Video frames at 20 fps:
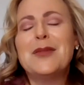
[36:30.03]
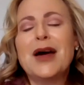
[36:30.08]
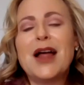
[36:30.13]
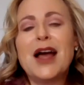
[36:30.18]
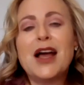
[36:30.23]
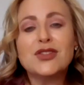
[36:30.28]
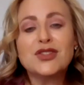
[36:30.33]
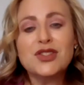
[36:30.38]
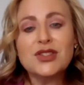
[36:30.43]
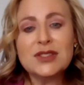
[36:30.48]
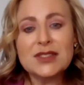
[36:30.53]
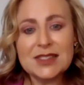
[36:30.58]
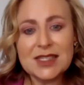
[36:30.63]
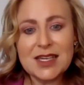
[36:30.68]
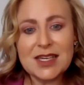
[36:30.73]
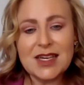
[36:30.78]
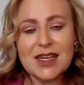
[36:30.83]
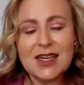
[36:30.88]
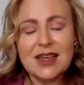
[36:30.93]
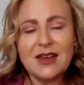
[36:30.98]
But I also
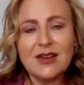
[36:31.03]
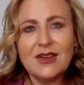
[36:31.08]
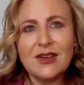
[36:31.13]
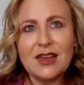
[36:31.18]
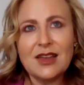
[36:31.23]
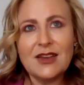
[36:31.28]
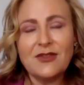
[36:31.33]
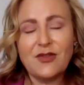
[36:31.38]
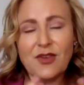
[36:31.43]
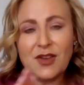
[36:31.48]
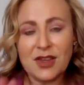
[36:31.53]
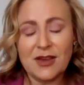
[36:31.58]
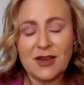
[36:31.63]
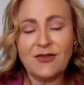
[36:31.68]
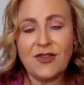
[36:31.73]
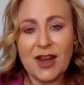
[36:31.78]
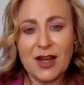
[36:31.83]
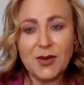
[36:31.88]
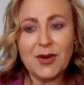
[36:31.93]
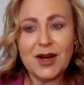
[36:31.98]
see
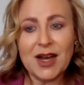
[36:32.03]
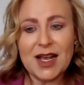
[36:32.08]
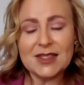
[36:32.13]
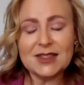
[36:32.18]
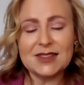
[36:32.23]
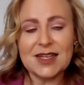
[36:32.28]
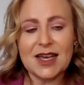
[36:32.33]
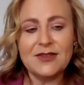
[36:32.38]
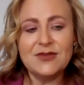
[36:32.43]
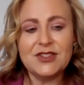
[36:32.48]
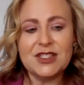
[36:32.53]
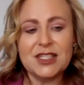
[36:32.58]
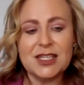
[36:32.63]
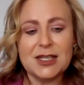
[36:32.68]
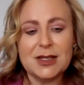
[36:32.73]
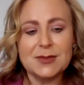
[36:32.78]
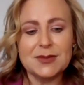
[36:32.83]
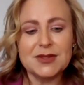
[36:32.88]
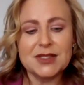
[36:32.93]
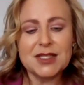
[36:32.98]
if anyone has dev
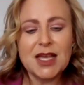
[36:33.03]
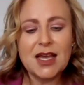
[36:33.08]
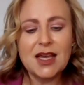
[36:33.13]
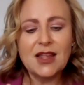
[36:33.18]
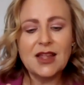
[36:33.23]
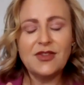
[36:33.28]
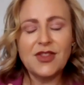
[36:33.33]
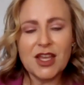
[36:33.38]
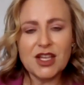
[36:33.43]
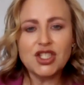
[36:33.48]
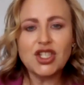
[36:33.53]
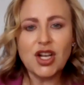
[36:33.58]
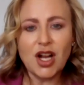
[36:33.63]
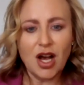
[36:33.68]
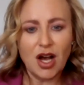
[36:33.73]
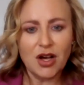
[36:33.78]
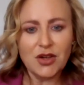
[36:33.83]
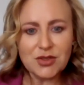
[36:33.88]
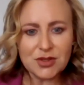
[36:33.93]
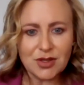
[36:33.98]
teams, they
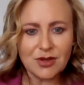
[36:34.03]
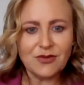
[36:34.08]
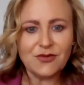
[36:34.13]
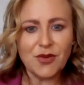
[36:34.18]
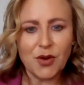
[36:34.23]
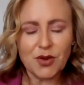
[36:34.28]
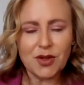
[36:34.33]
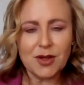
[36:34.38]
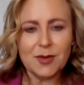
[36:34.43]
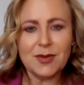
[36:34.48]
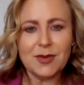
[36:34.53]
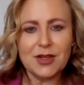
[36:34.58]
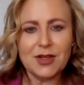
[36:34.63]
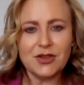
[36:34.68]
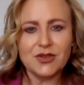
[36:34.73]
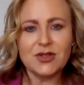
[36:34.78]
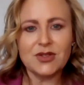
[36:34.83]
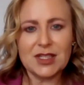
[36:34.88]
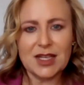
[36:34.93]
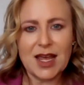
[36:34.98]
should also fully be
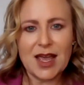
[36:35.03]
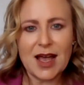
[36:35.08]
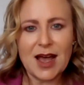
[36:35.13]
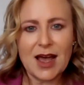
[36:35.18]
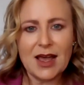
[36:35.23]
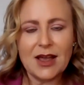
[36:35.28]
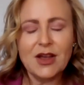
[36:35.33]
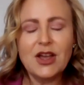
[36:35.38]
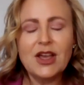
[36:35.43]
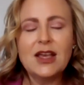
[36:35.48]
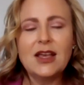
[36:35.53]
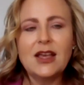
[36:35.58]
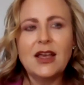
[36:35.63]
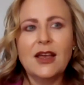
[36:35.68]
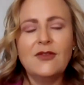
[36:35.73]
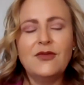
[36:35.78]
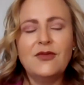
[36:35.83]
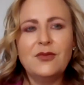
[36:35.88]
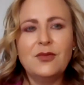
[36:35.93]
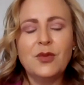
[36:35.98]
using AI.
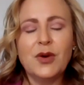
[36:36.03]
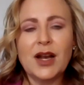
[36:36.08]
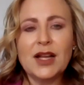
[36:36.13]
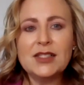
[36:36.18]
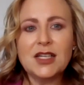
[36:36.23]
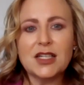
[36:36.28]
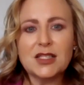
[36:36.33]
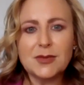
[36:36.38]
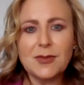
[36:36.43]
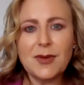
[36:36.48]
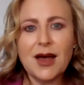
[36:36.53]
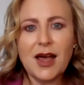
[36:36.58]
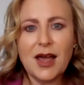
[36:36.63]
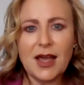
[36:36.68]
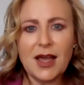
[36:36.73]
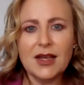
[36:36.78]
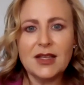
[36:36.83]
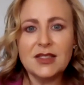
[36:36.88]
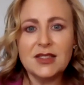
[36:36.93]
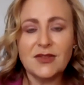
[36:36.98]
If when I talk to
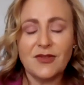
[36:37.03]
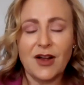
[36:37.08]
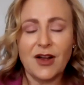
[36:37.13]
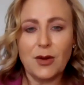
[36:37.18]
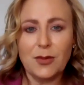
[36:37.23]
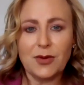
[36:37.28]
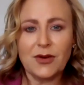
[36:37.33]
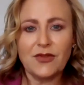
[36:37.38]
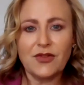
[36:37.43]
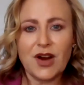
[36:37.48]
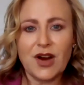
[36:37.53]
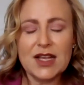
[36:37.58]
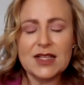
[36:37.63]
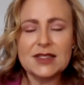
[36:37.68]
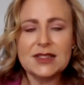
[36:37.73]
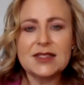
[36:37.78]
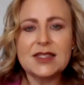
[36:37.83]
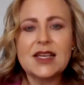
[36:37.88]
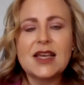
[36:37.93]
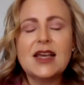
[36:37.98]
my developer
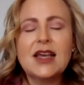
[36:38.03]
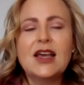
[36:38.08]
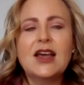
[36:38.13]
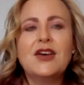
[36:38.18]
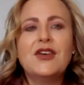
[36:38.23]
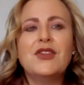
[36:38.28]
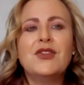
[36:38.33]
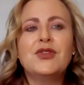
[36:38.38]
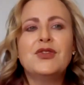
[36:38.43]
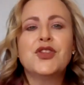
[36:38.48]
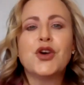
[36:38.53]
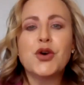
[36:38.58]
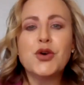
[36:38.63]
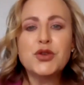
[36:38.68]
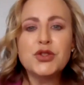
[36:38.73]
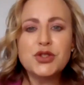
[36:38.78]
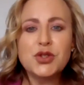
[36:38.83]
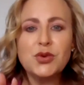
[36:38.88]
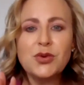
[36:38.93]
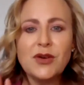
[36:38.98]
friends,
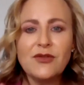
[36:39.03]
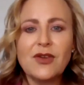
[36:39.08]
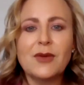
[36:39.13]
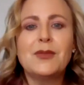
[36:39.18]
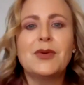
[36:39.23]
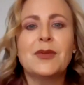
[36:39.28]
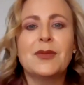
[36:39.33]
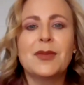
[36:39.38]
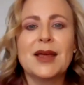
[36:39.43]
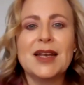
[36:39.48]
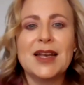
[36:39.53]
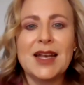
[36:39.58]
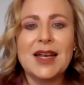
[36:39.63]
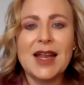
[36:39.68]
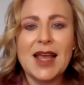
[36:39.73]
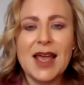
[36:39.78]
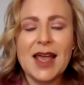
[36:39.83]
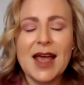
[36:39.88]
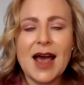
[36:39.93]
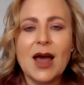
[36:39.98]
those who have
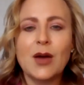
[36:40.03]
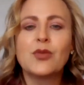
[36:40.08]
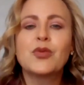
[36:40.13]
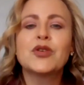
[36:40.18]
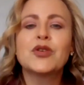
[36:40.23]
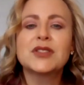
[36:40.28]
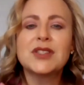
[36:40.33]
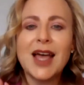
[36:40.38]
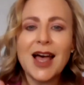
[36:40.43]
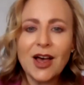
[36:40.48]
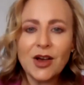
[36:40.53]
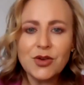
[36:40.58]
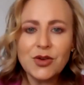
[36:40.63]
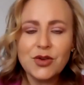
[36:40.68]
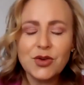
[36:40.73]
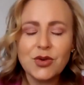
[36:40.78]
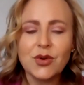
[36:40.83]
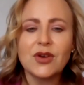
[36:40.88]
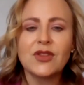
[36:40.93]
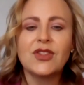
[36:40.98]
implemented AI will
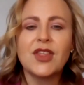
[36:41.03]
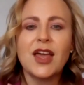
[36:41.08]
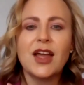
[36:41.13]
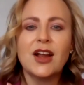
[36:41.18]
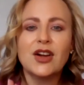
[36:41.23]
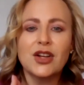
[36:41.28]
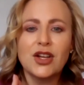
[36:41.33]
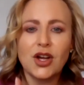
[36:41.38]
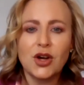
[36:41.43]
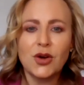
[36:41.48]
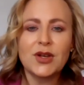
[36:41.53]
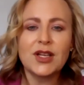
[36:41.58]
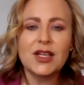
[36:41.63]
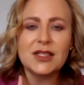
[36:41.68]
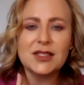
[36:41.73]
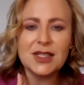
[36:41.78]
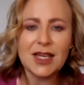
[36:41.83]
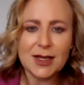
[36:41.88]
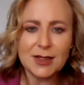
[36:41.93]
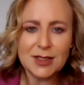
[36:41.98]
tell you they're
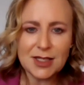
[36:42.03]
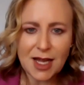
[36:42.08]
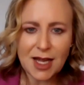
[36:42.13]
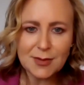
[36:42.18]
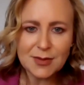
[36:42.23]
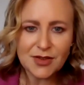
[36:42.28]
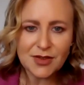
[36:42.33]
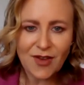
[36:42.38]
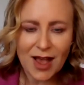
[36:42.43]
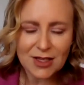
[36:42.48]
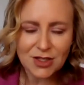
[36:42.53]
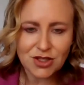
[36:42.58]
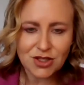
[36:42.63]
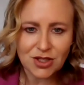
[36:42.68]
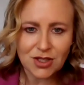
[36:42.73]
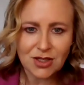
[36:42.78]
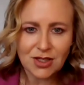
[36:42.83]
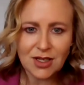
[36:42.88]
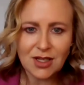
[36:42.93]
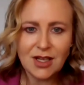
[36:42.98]
coding 10 times
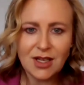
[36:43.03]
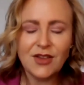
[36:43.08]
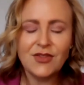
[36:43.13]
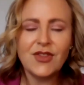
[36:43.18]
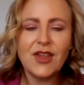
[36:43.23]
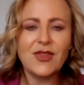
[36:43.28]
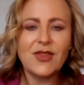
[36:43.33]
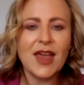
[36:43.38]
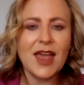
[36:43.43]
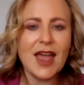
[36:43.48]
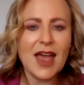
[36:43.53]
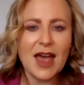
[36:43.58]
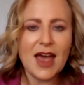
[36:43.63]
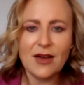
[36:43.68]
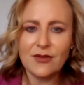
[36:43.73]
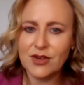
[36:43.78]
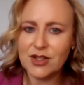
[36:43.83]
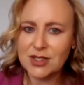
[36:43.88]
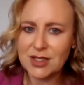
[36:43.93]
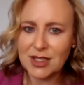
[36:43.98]
faster than they
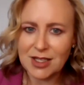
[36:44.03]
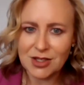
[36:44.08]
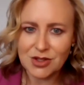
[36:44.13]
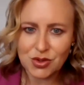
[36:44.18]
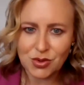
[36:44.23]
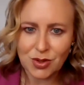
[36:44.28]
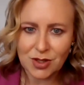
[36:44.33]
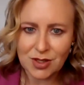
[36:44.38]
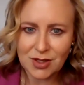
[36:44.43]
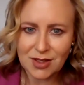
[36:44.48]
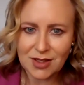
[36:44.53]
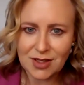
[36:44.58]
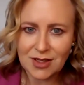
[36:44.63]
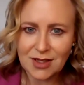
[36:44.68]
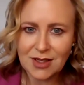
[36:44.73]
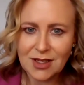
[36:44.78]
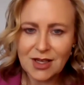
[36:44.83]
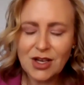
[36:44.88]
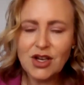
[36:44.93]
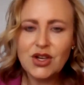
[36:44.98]
ever did historically.
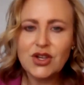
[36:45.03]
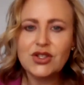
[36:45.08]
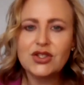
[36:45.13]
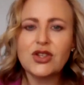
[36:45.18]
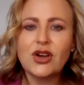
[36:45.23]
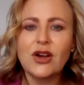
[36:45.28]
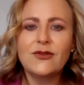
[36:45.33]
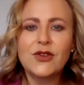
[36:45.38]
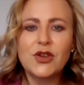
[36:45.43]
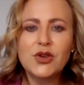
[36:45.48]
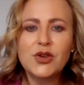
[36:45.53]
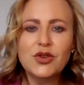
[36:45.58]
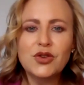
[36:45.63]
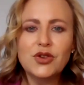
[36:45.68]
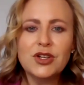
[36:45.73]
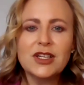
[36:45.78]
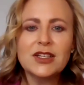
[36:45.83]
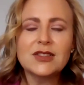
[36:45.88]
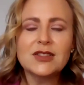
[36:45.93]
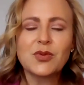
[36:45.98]
So if you
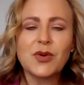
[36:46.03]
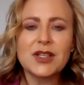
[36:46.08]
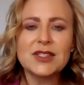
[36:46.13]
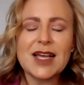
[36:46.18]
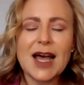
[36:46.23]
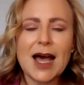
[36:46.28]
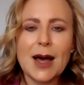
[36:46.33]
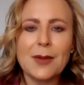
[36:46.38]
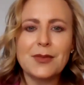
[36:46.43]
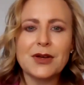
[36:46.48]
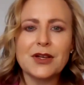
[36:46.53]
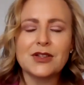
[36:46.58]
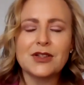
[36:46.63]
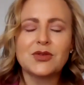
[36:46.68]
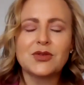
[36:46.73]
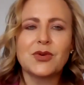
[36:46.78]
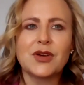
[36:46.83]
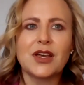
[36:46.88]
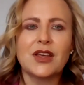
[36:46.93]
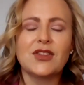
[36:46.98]
look at what's
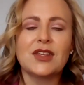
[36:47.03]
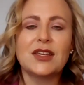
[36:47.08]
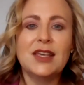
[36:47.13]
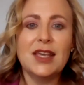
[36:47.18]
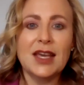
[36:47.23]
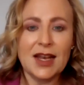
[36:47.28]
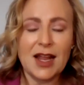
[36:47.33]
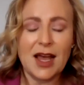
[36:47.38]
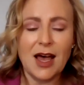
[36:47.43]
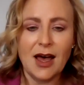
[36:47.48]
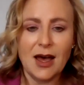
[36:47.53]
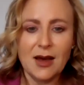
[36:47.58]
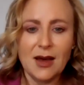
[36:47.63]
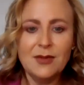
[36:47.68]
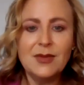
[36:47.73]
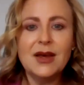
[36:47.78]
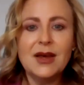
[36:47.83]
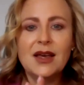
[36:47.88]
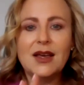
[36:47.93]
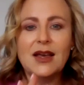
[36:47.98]
happened with
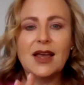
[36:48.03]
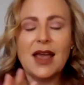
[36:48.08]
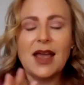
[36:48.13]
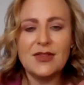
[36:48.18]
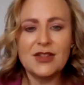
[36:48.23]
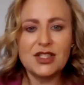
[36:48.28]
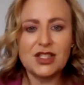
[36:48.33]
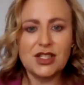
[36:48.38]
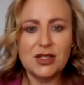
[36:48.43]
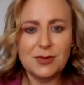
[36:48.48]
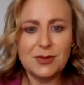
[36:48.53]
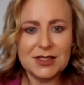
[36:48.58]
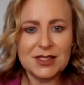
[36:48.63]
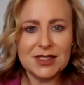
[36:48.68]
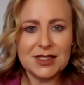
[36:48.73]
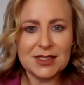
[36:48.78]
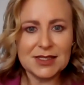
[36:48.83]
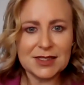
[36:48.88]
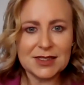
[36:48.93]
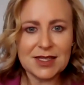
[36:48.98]
GitHub and the
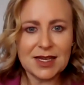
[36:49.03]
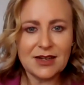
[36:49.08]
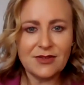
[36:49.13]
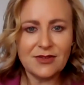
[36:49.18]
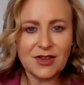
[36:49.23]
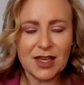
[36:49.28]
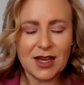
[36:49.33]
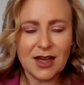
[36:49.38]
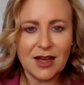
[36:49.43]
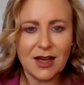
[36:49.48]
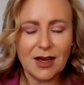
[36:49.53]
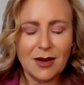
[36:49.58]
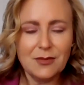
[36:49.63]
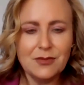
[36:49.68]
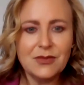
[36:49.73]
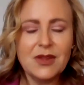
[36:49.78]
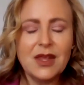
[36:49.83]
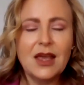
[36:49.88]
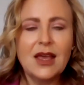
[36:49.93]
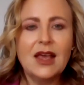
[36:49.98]
GPTs inside of
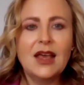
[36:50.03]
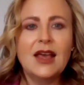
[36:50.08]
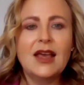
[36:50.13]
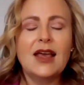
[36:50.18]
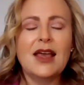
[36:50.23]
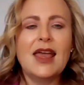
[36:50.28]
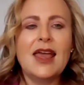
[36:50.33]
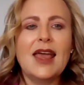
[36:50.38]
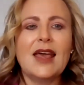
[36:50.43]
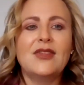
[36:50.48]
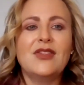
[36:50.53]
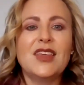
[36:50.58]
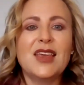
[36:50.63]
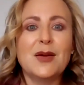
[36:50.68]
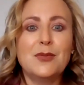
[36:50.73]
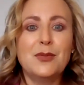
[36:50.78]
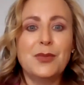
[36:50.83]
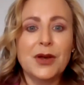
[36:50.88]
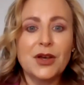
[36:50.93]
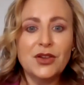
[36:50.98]
GitHub and
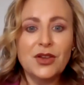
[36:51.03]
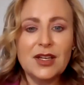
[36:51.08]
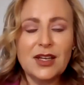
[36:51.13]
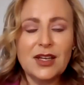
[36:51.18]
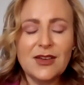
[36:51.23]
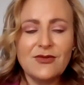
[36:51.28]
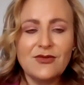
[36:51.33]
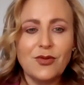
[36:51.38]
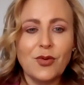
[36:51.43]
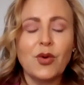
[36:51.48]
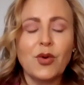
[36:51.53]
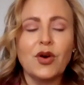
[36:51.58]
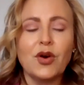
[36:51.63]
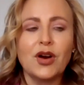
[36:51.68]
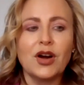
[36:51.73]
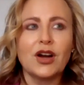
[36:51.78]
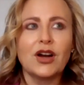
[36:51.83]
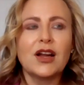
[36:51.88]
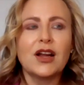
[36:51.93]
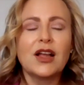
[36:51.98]
the ability
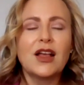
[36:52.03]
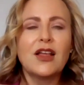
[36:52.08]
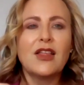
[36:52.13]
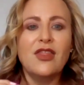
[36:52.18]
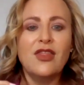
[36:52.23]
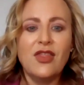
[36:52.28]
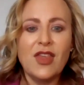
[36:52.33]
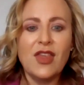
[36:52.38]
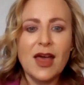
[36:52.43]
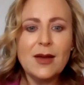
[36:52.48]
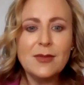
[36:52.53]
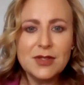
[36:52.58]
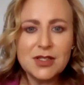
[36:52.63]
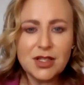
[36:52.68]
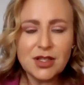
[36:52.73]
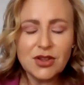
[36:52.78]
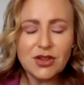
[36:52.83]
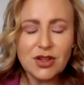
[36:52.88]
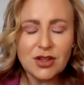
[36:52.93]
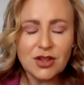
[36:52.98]
for
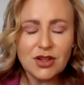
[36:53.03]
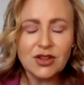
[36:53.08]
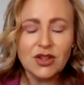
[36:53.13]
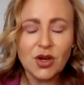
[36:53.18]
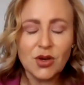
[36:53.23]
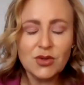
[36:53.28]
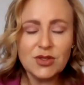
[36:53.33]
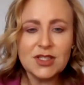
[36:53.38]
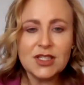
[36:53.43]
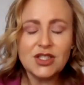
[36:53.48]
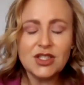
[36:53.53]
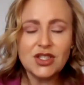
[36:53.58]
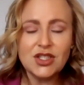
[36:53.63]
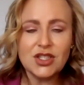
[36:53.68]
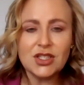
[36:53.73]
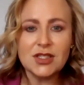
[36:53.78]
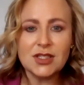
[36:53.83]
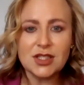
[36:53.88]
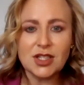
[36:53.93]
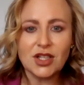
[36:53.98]
those
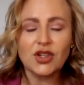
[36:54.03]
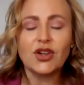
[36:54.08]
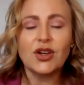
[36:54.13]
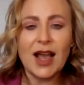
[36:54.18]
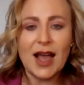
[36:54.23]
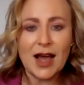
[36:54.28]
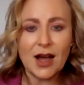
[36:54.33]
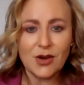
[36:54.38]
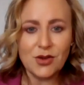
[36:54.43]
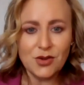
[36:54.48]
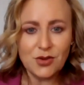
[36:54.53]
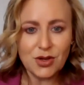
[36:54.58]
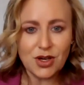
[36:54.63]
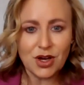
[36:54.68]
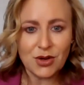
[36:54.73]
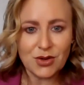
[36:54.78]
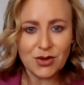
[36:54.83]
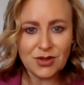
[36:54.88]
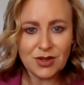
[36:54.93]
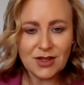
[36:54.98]
engines to learn how you
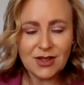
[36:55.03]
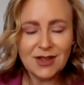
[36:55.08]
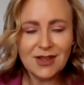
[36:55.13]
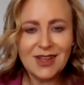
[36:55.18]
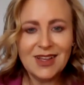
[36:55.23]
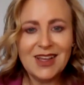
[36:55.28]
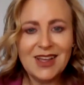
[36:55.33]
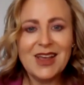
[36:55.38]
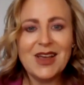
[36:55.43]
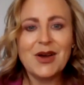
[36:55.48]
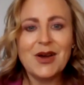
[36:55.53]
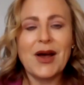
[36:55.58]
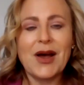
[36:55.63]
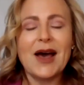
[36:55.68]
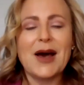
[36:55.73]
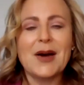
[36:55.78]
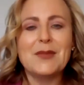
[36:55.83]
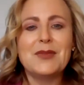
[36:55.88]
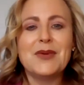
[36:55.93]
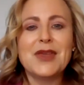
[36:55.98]
code,
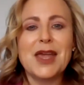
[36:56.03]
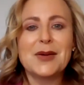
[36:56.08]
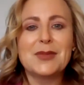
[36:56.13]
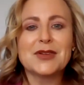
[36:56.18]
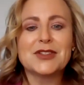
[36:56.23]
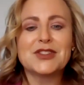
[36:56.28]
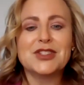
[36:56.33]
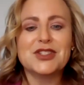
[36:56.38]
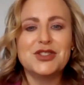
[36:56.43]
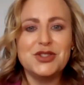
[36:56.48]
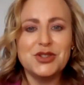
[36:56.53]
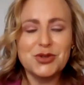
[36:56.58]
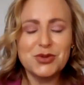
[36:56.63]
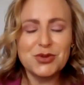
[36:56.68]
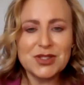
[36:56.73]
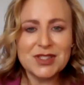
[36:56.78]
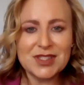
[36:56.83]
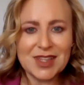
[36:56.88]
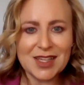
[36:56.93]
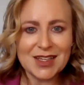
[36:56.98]
be able to
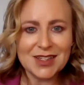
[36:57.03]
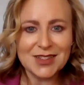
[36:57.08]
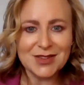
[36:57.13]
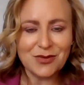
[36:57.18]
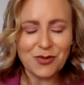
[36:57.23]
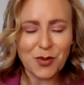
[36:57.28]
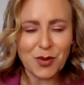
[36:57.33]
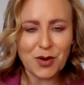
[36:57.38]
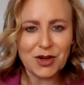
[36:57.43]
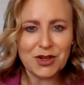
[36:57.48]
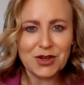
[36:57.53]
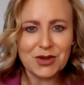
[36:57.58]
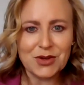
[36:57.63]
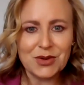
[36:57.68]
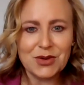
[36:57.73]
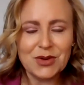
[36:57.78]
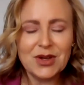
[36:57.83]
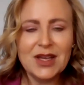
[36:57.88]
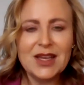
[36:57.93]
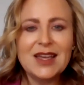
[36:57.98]
do things for
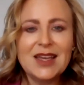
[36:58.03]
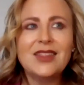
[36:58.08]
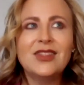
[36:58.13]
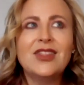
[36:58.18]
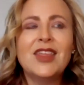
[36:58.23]
you.